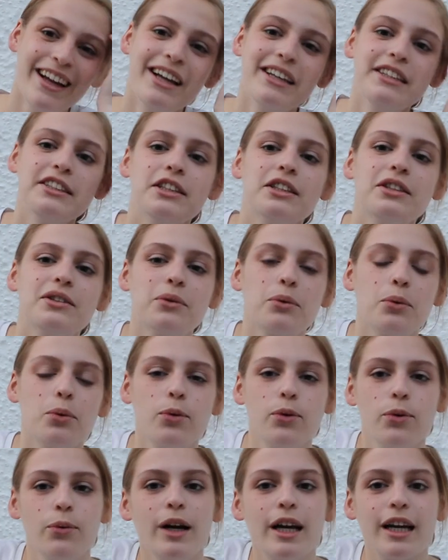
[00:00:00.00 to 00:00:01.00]
Just all
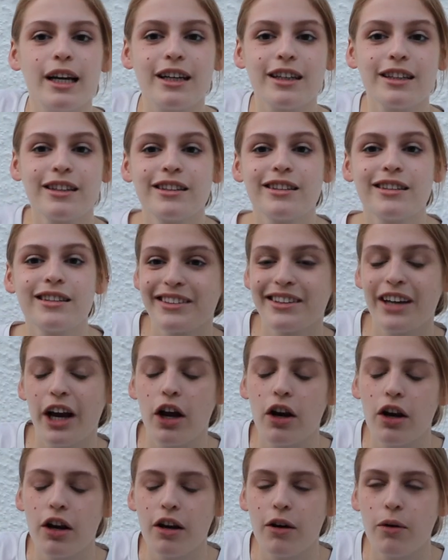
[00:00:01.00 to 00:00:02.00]
the way.
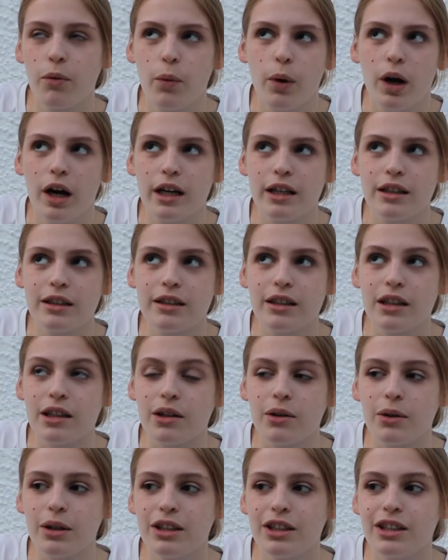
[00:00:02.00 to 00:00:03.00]
I don't know why it's still a
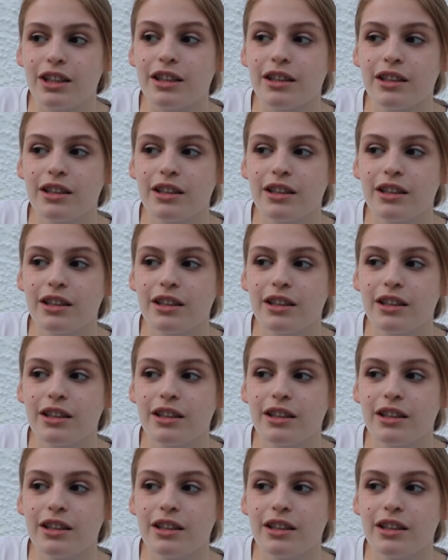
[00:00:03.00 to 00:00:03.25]
question.